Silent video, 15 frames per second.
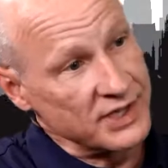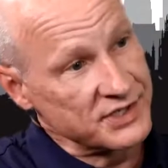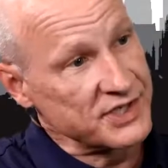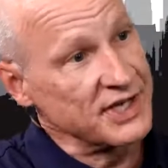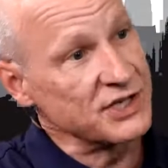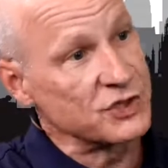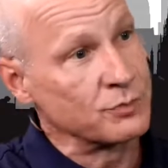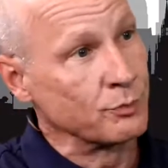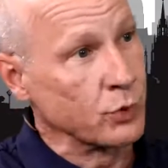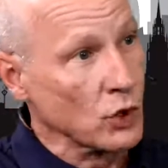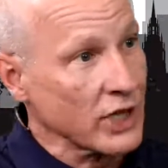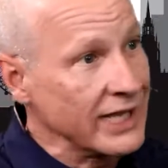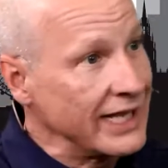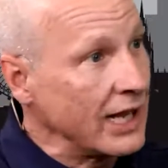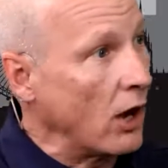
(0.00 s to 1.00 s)
is it's
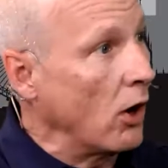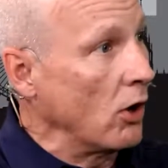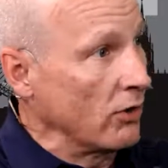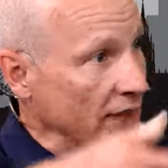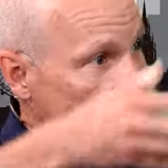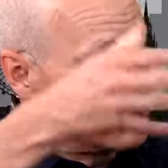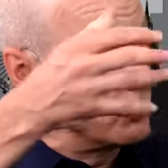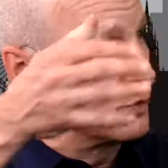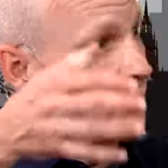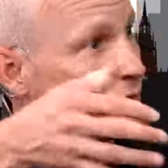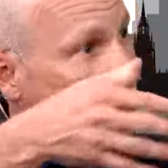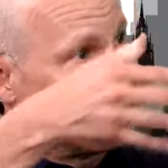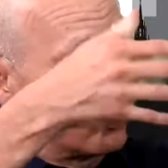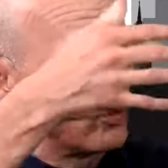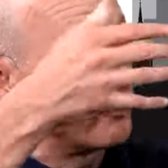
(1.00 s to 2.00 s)
bringing all that to the
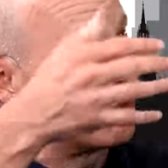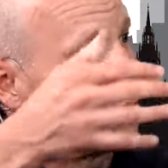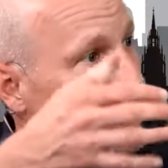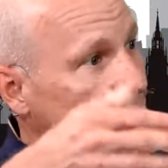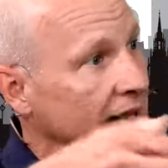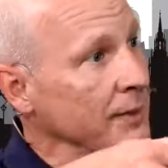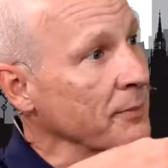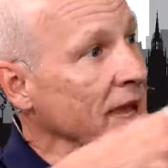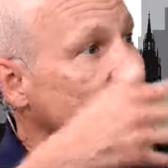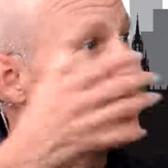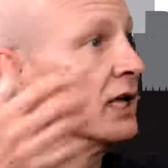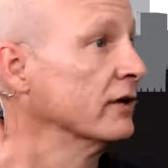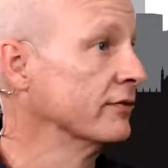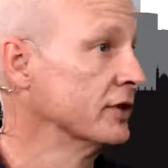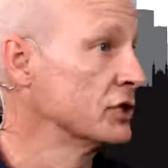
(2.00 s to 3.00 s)
forefront and
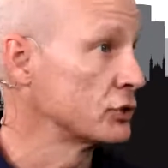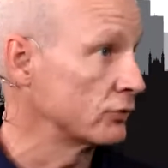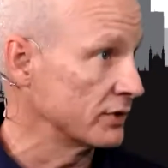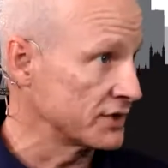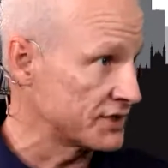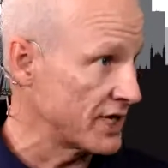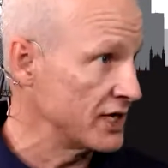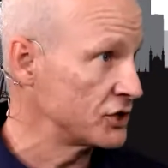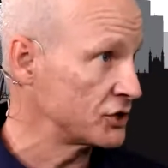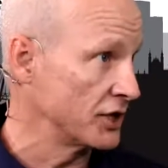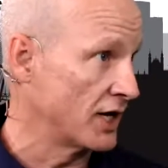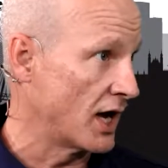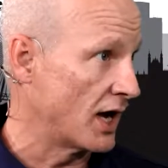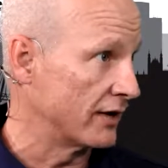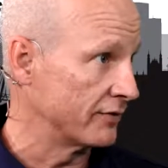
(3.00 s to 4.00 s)
making a
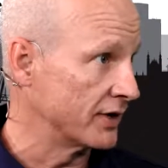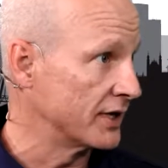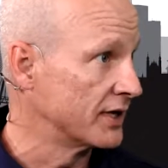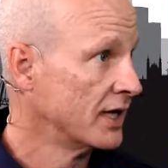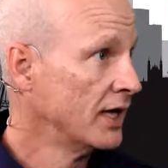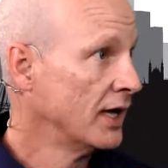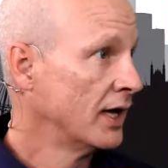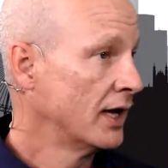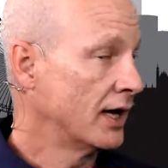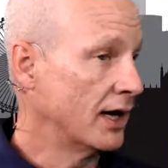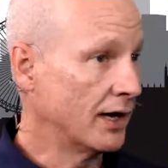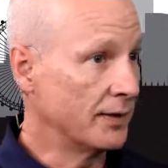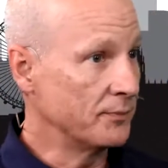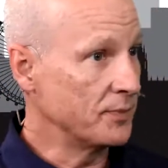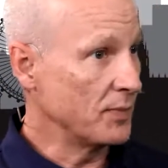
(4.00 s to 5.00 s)
visualization of it.
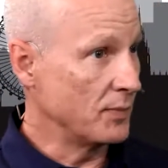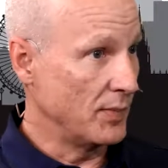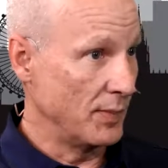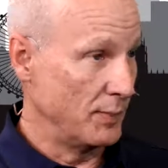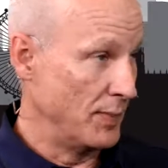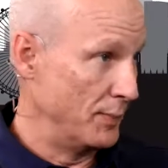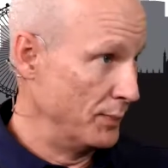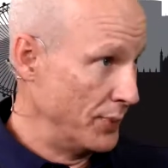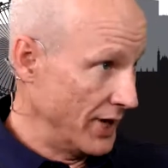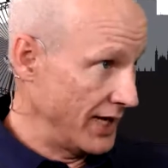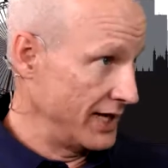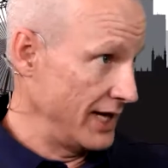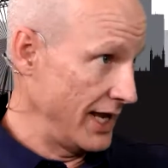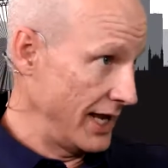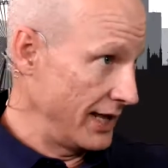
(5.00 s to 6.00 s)

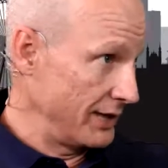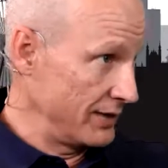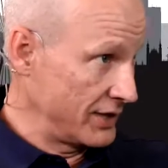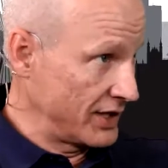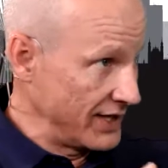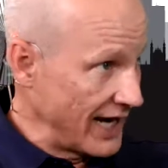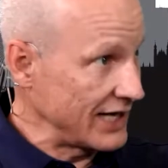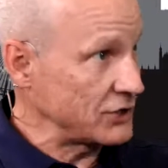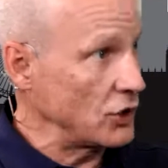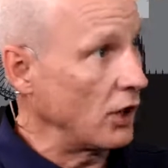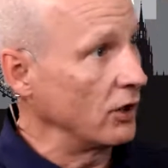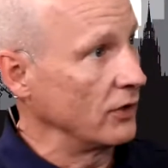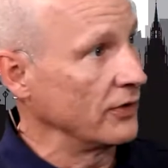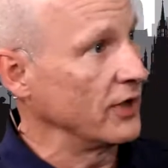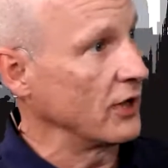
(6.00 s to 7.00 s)
But
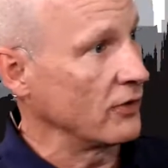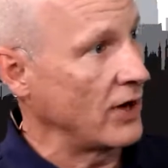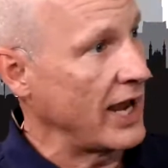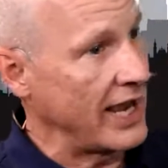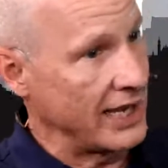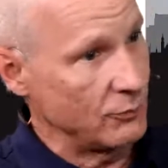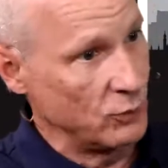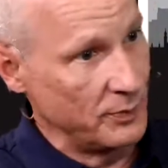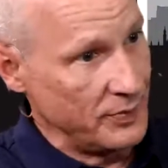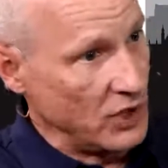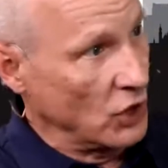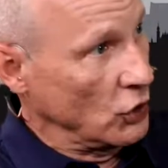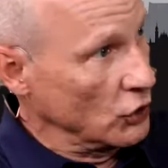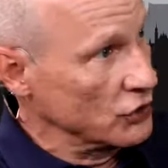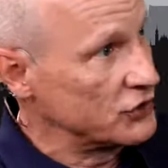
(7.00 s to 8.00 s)
ConnectALL, on the other hand, would
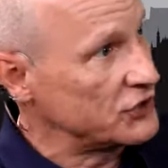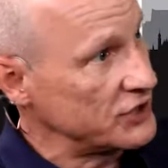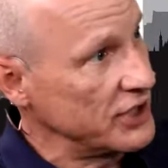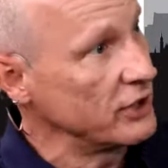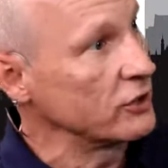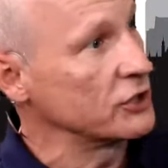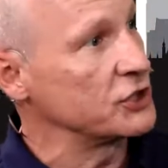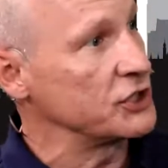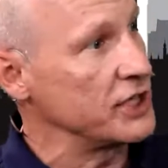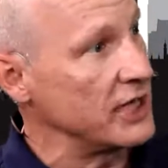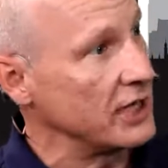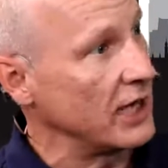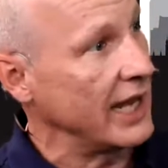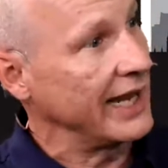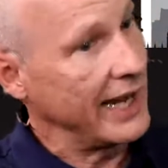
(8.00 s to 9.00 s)
be a good
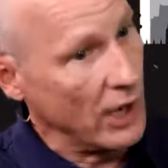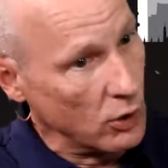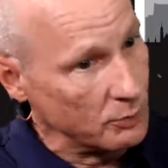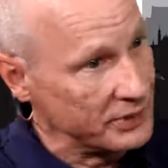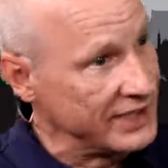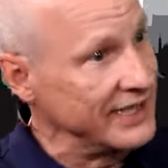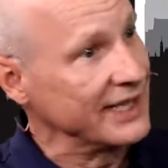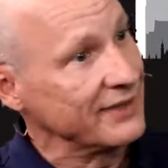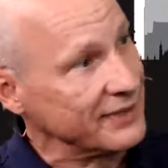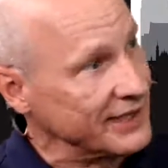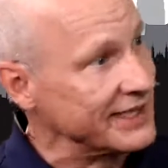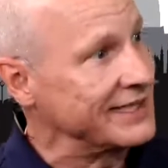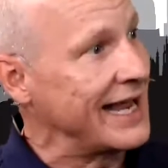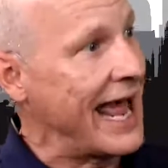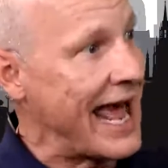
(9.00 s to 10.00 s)
synergy and help get
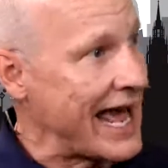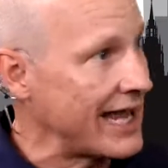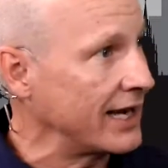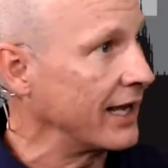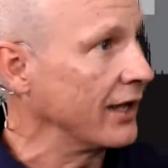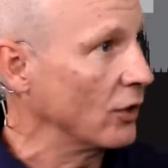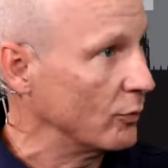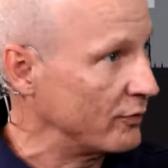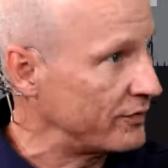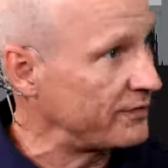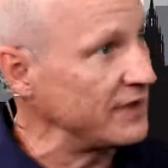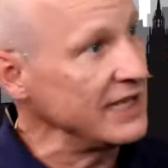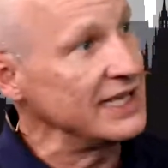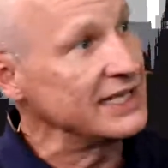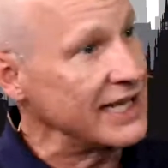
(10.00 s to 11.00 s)
the data, help
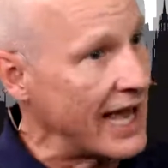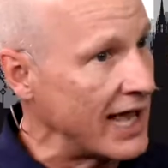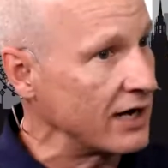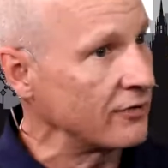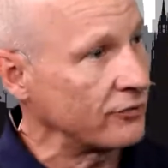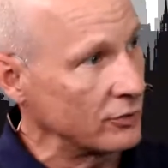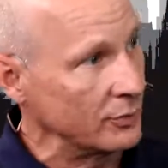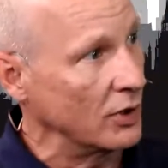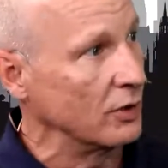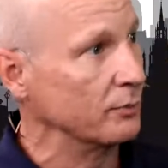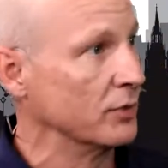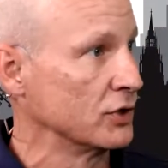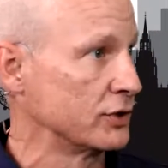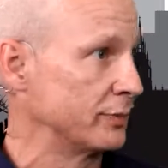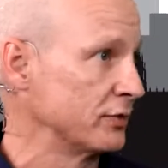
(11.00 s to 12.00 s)
feed data from
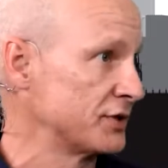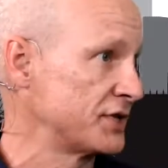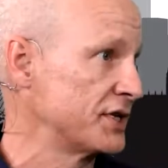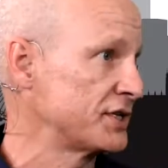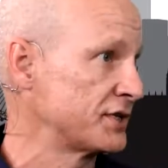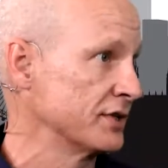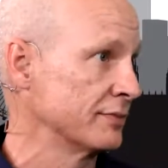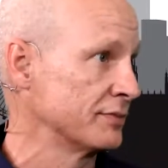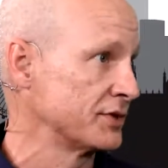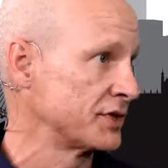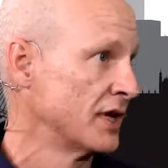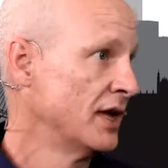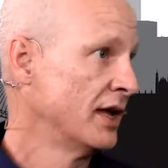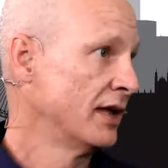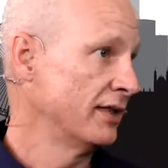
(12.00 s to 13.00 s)
multiple
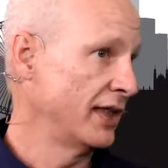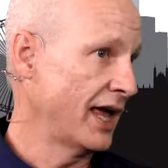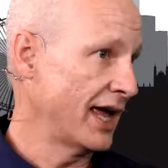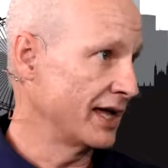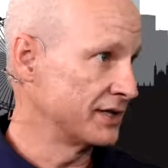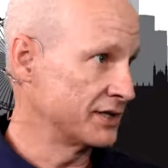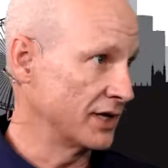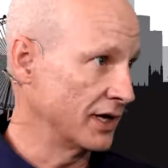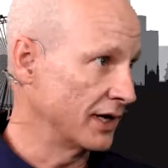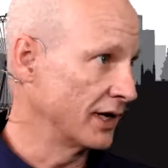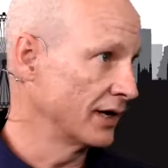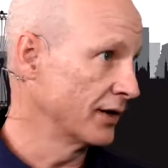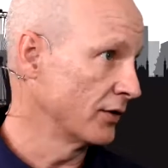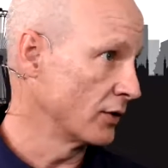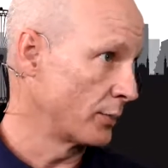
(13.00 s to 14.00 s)
systems that
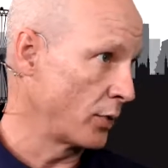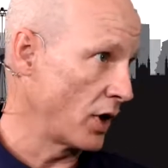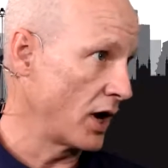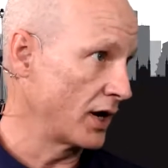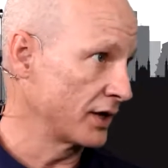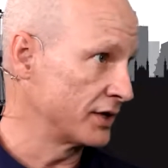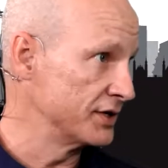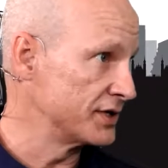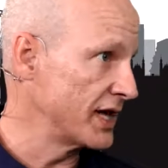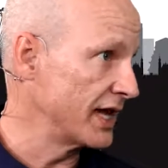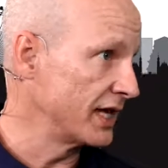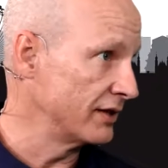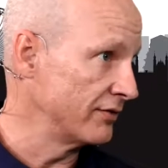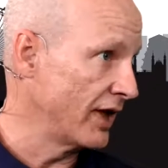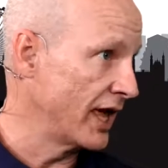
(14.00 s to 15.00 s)
another product could
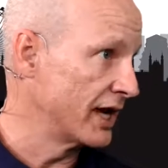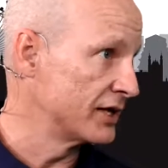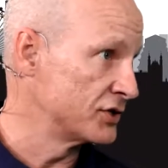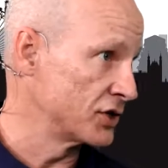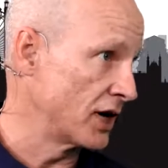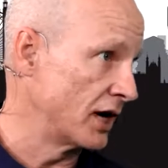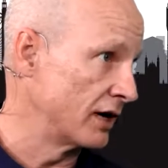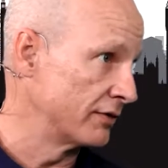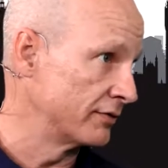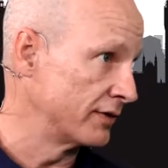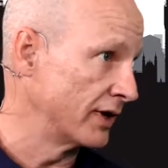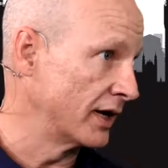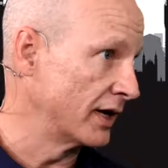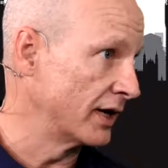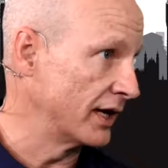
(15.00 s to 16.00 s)
take advantage of
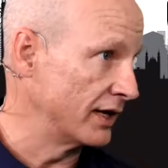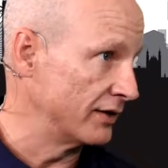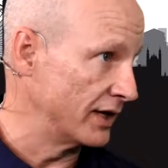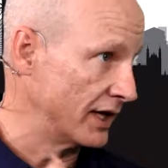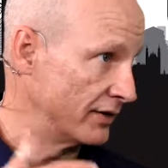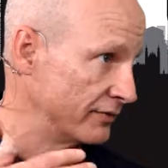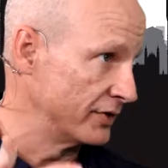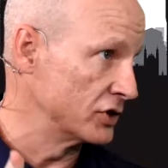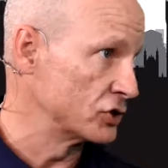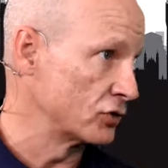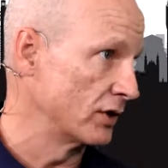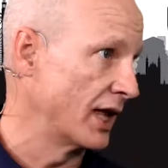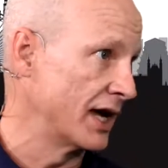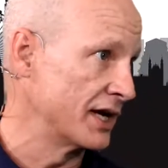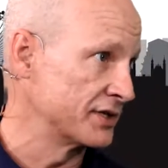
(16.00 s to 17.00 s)
and
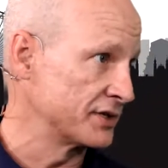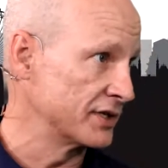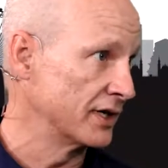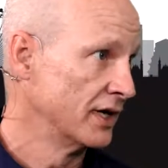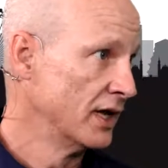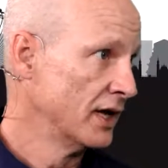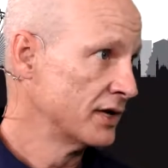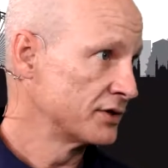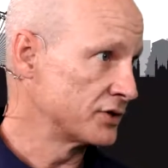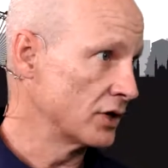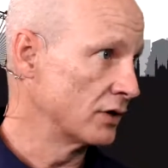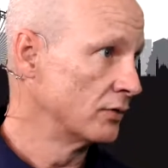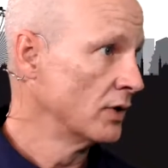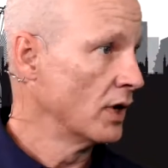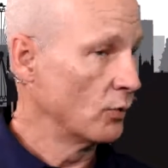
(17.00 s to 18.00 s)
visualize it.
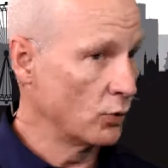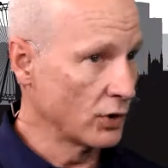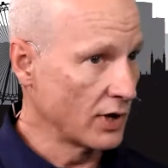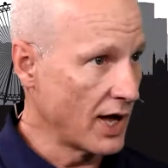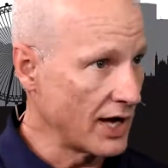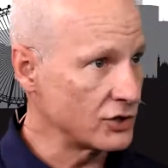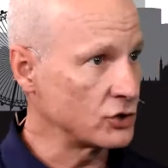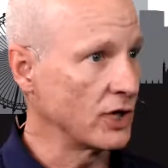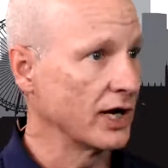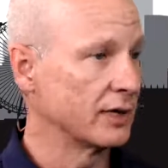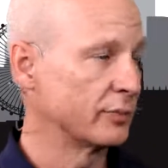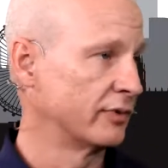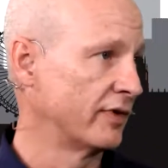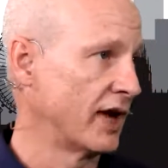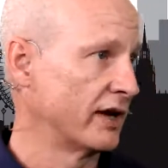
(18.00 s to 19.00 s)
So we're not trying
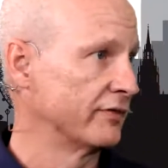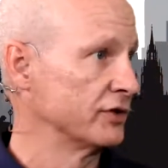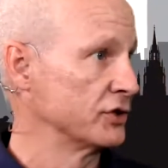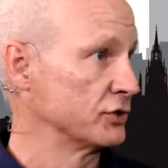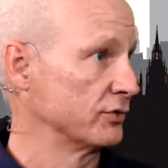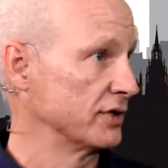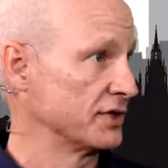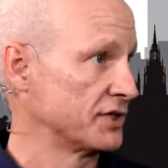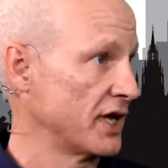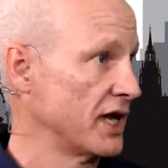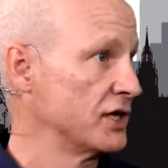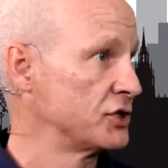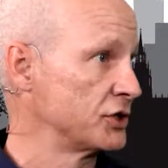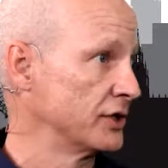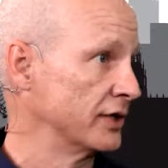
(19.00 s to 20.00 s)
to provide a
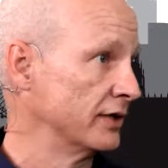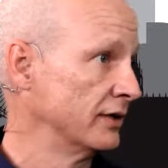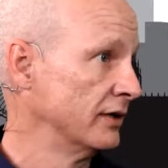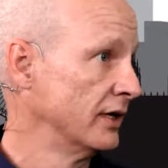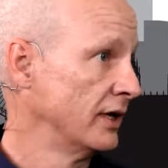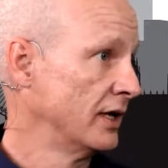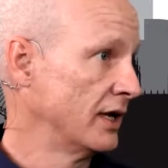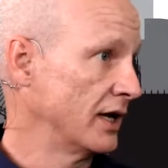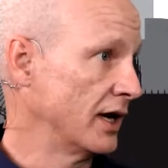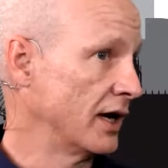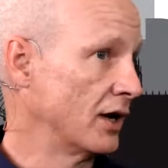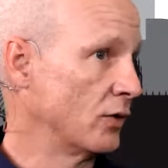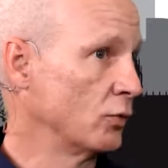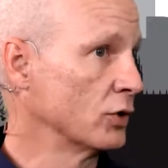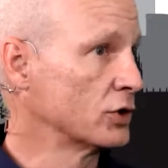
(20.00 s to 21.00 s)
visualization.
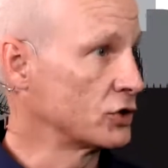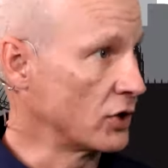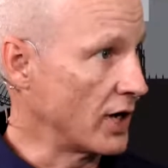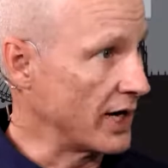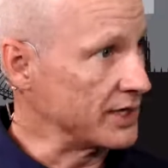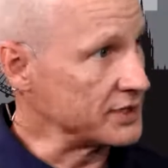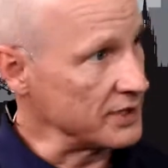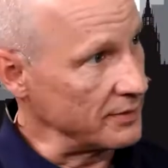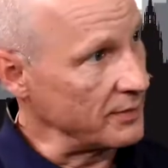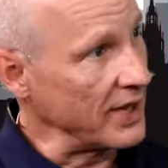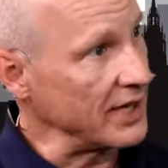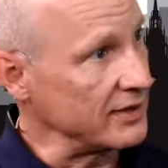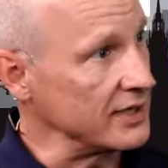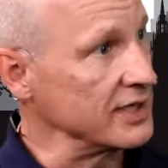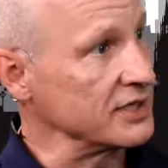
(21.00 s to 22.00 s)
We're trying to
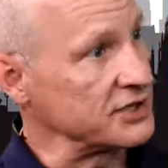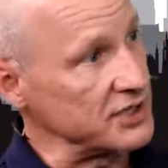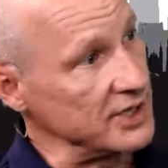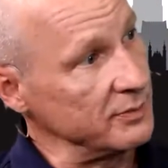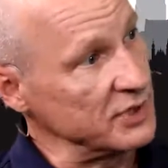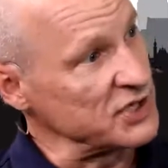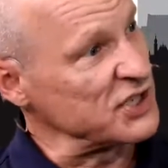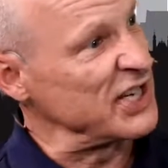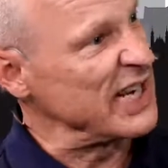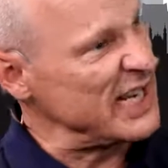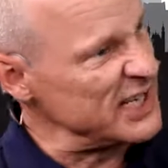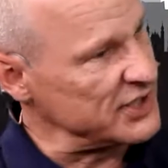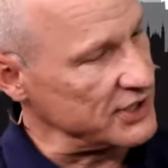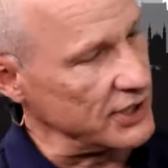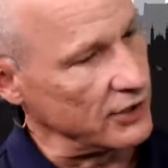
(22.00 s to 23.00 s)
make things seamless and
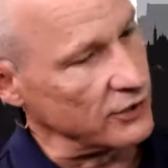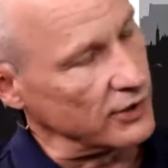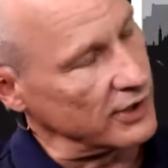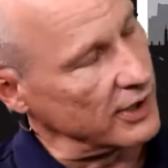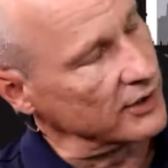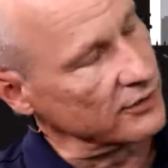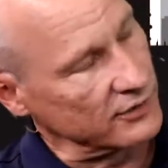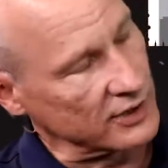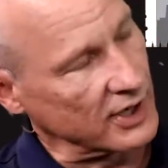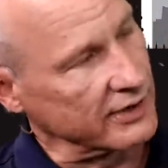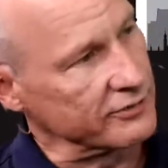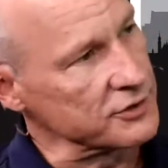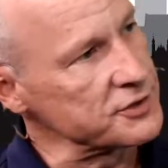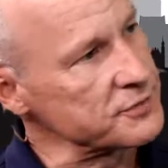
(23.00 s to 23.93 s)
easy under the covers.